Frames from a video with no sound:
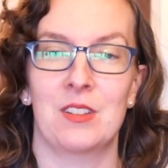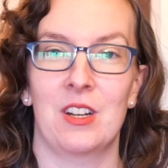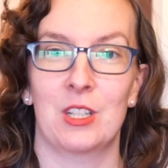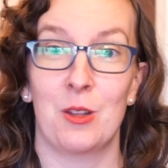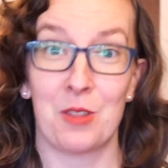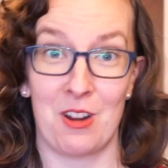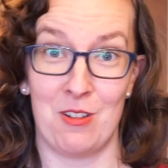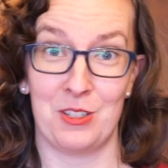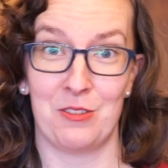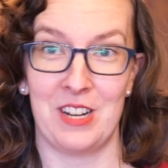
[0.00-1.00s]
clothing
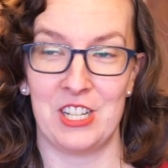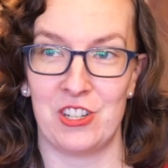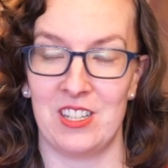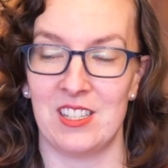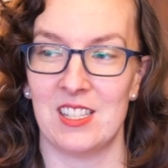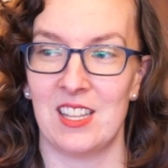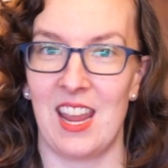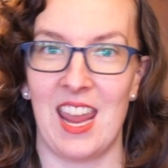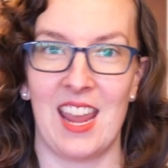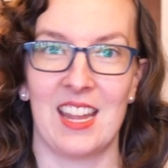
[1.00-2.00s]
alterations
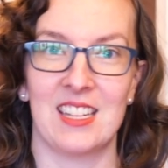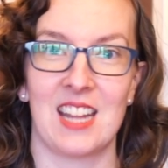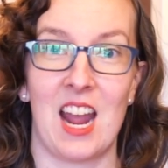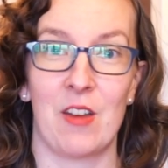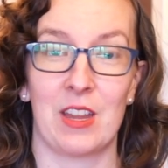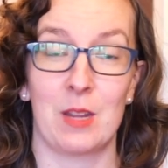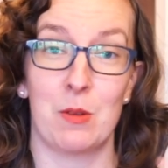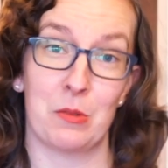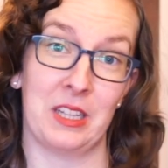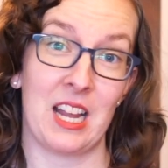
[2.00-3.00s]
and how that can be really